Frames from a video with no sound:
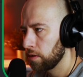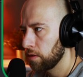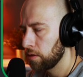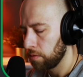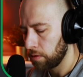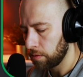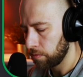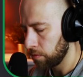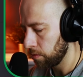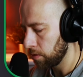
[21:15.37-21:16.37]
so you can
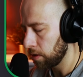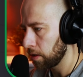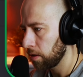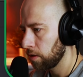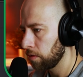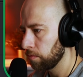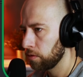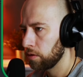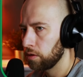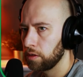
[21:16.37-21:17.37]
put the
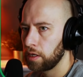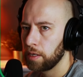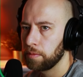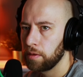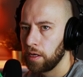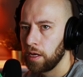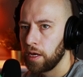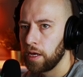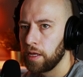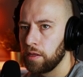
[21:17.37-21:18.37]
composition up
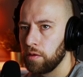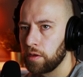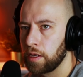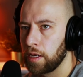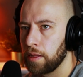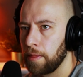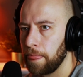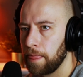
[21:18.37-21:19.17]
and you can